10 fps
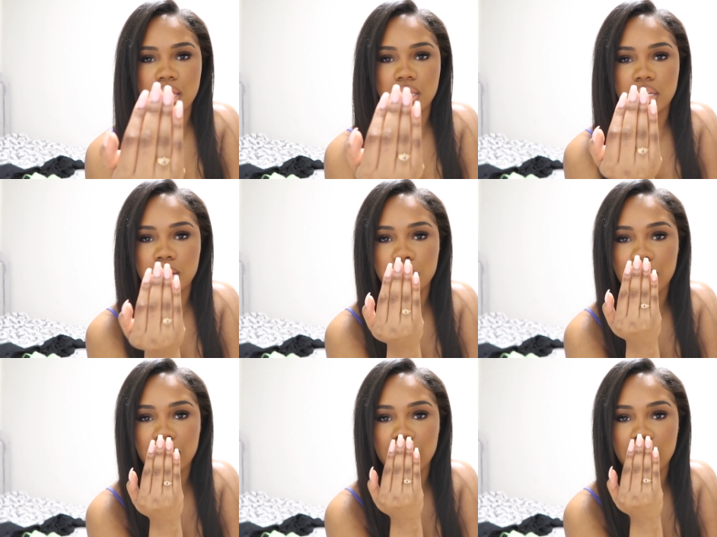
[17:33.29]
and they did
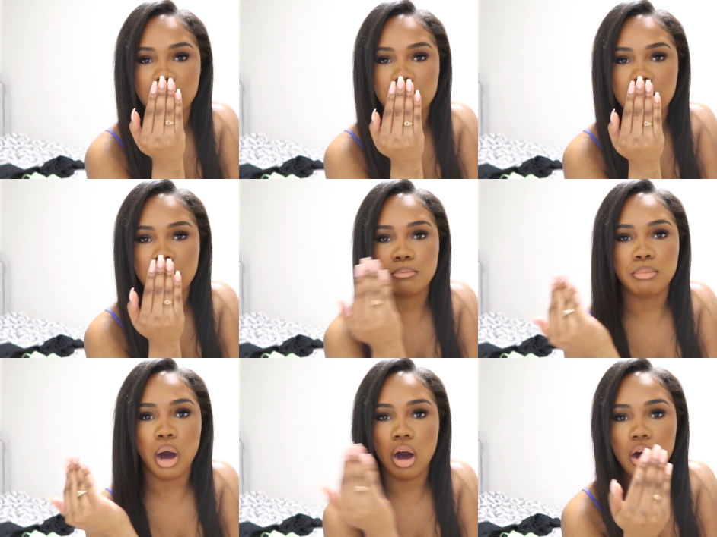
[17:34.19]
my nails
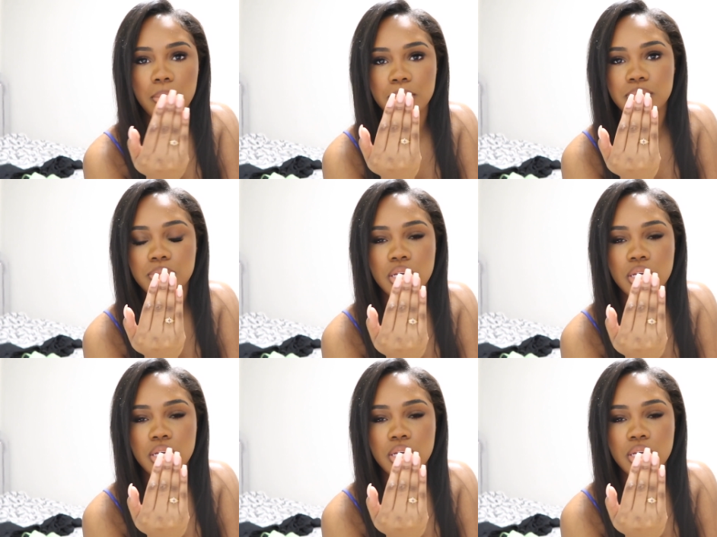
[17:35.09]
bomb.